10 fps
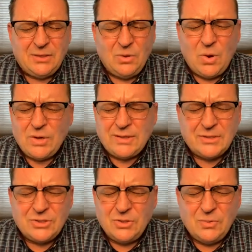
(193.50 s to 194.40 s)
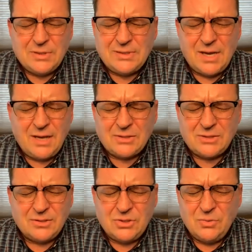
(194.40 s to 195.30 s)
Lord, that you would touch,
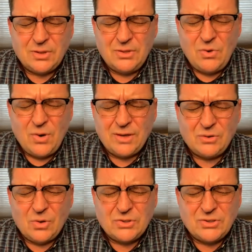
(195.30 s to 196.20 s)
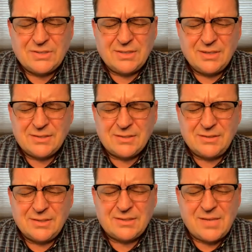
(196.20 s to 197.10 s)
that you would anoint. Lord, you see us
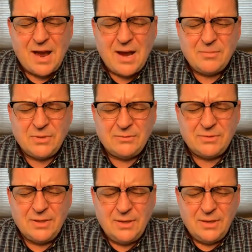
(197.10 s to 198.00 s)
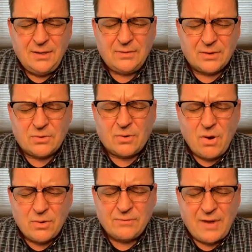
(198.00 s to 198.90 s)
in this time of the
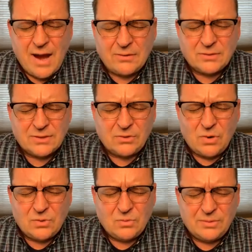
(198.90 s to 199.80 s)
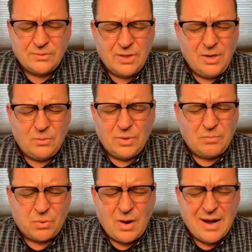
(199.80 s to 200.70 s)
coronavirus, Lord. We
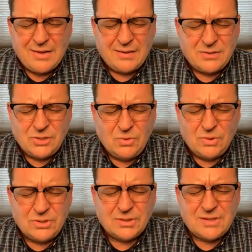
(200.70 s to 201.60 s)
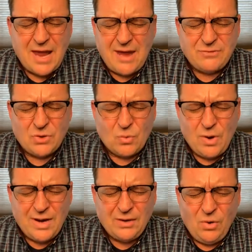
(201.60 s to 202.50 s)
pray that you would just have your
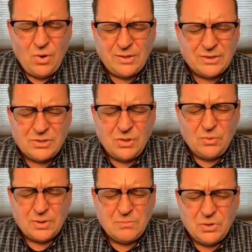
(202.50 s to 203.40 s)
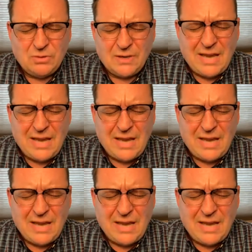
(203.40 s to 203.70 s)
way, Lord, that you would move.